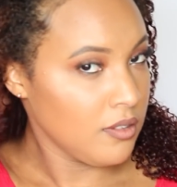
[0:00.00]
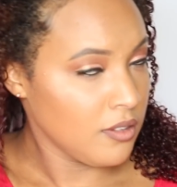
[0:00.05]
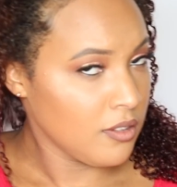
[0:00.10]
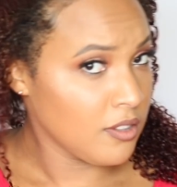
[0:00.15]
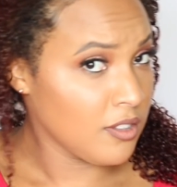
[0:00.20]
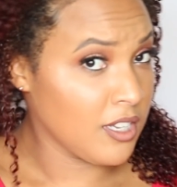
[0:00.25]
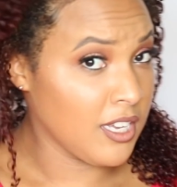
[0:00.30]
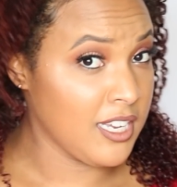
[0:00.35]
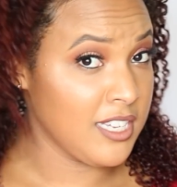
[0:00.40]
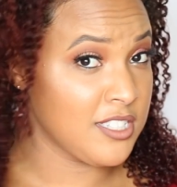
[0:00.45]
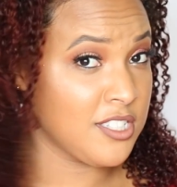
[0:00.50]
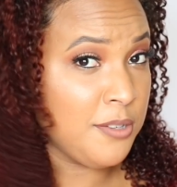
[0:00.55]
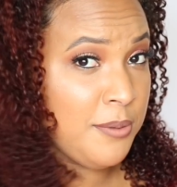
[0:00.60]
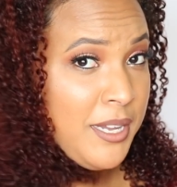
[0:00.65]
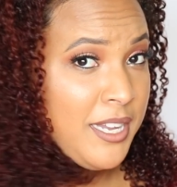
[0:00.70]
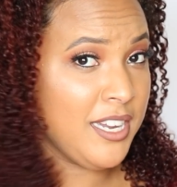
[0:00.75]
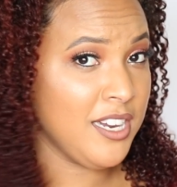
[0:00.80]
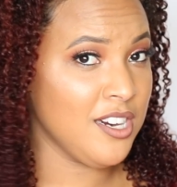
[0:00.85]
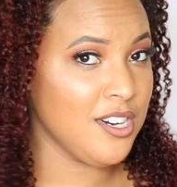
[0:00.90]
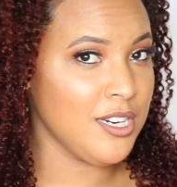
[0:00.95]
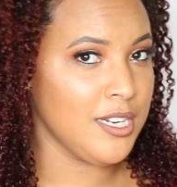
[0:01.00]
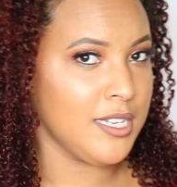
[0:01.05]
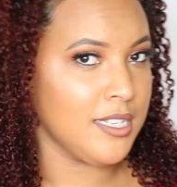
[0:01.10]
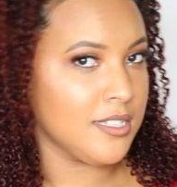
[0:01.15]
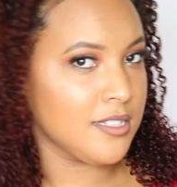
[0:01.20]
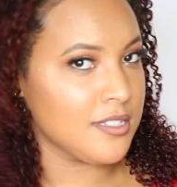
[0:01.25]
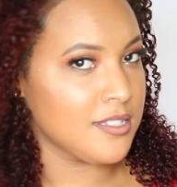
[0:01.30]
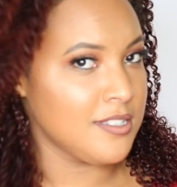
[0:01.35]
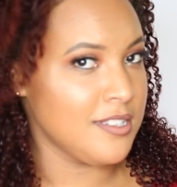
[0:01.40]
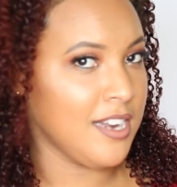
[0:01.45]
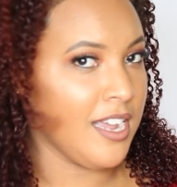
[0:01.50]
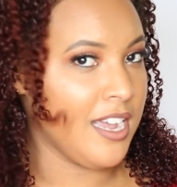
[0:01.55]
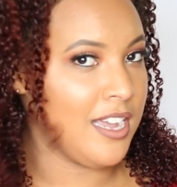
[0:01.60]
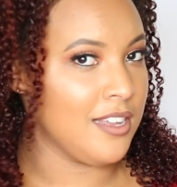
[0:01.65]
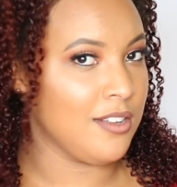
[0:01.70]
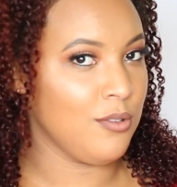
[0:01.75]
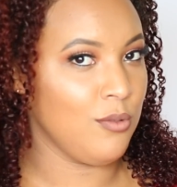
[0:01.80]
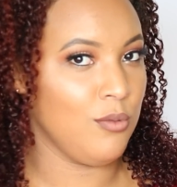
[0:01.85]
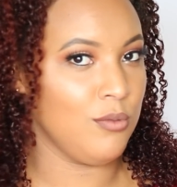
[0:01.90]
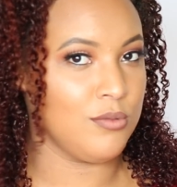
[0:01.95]
Okay, so my hair is
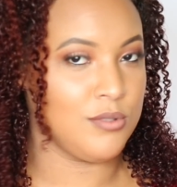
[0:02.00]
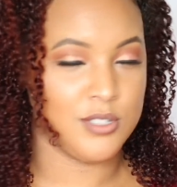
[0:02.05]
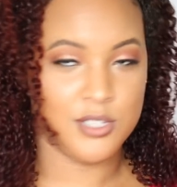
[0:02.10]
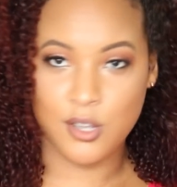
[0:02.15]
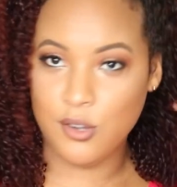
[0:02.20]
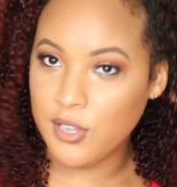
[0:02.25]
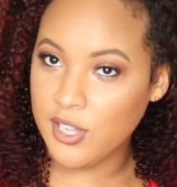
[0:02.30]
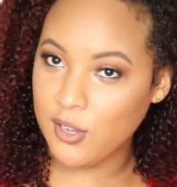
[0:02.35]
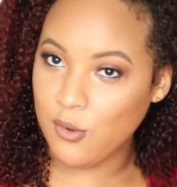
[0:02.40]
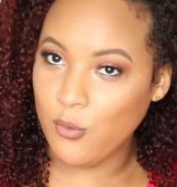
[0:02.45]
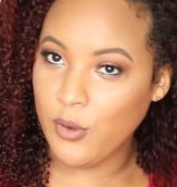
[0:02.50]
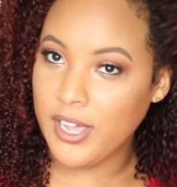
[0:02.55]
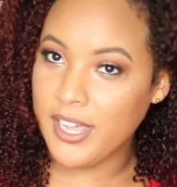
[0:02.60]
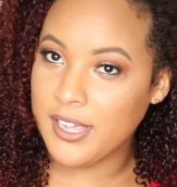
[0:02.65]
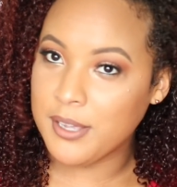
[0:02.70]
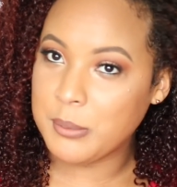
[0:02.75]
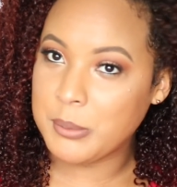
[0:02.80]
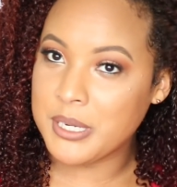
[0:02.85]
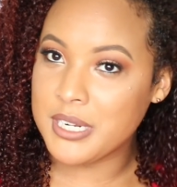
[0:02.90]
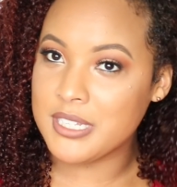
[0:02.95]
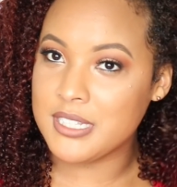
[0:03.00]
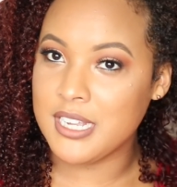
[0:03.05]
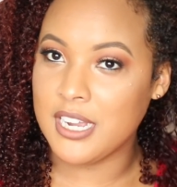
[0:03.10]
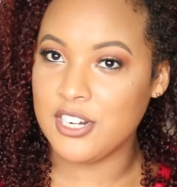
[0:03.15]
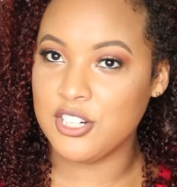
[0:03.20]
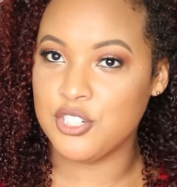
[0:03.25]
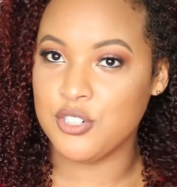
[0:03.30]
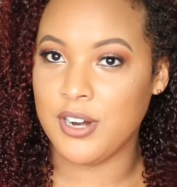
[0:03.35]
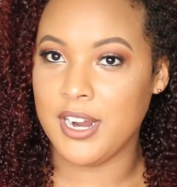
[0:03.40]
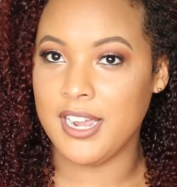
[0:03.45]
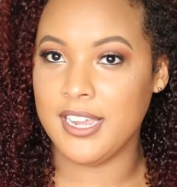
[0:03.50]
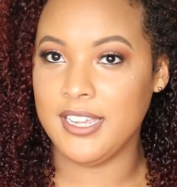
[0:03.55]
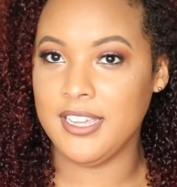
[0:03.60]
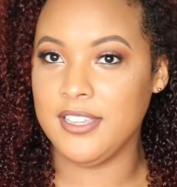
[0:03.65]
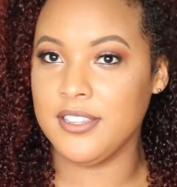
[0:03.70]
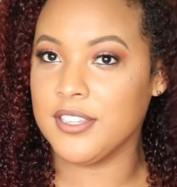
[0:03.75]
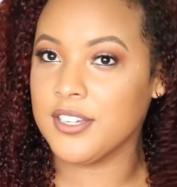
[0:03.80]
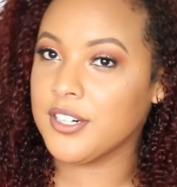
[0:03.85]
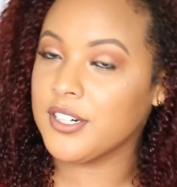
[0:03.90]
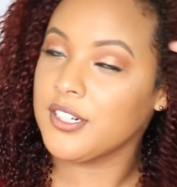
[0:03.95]
not soaking wet, but it's not dry
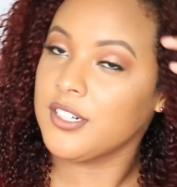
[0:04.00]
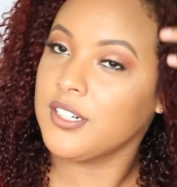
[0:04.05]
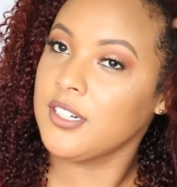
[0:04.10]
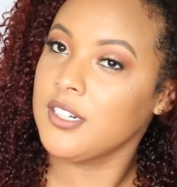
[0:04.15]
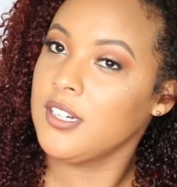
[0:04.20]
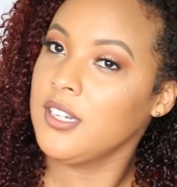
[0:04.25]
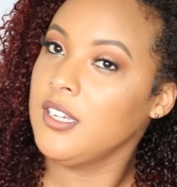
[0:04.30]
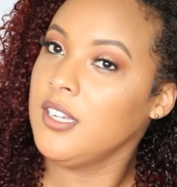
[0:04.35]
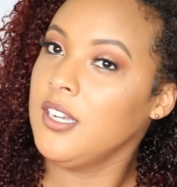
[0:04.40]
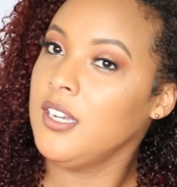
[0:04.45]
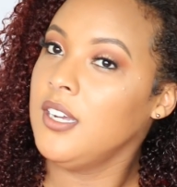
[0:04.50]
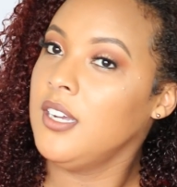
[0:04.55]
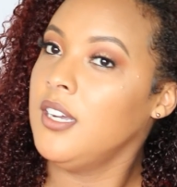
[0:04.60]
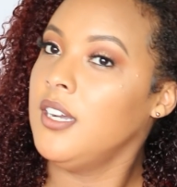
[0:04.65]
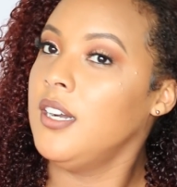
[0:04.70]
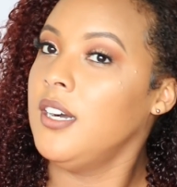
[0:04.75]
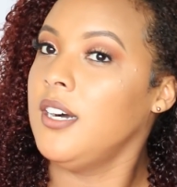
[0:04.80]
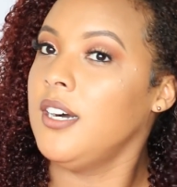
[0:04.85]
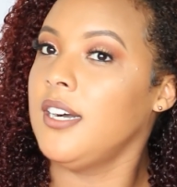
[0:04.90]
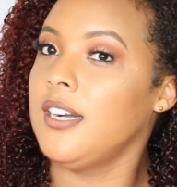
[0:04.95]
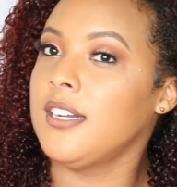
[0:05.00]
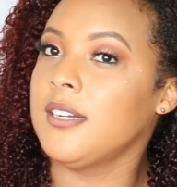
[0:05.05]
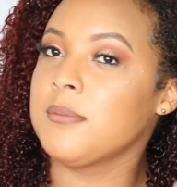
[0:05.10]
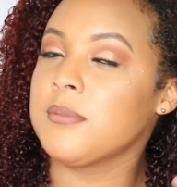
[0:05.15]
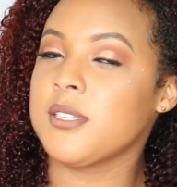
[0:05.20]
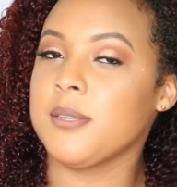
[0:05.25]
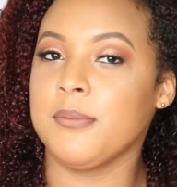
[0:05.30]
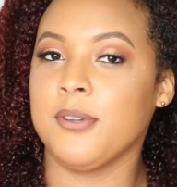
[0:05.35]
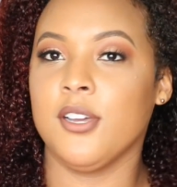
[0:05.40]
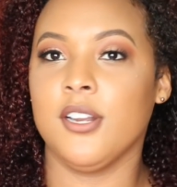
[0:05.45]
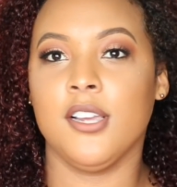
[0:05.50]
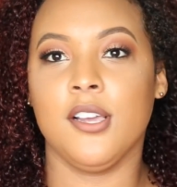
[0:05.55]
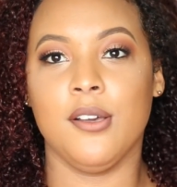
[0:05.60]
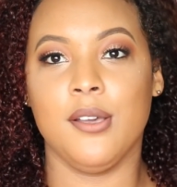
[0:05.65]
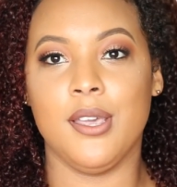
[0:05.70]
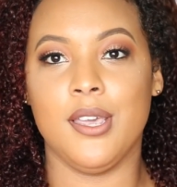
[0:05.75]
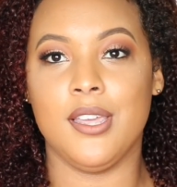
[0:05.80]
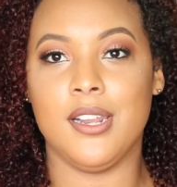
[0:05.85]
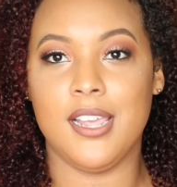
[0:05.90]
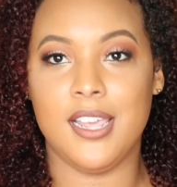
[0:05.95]
either. So I'm gonna go
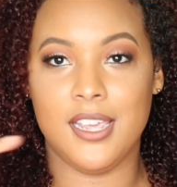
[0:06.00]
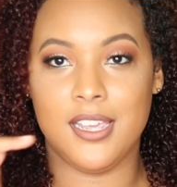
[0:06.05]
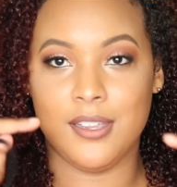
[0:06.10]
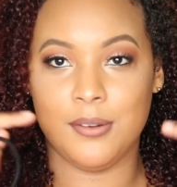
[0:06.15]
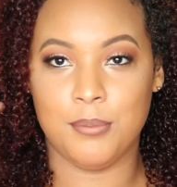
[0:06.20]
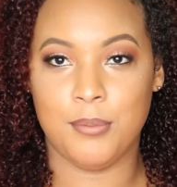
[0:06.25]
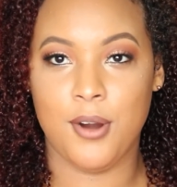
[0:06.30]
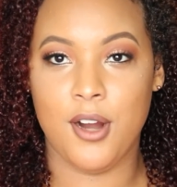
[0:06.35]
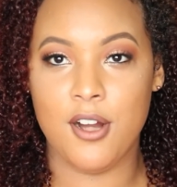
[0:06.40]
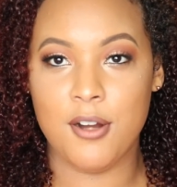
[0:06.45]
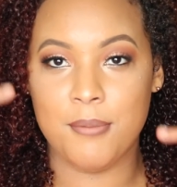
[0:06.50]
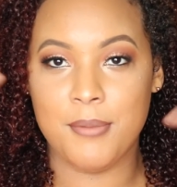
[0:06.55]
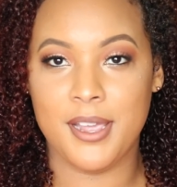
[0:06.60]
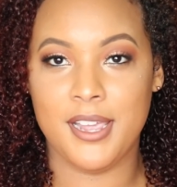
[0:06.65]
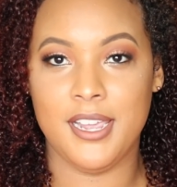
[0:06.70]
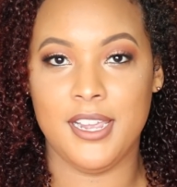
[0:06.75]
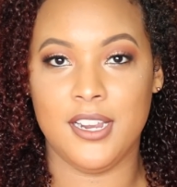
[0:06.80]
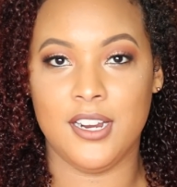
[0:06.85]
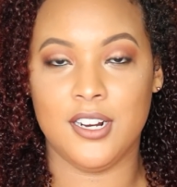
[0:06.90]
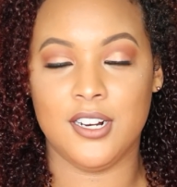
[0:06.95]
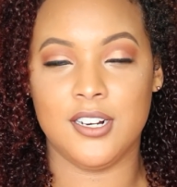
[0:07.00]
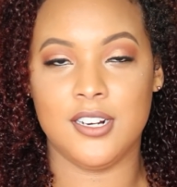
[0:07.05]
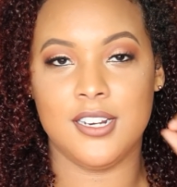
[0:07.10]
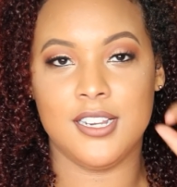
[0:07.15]
ahead and part my hair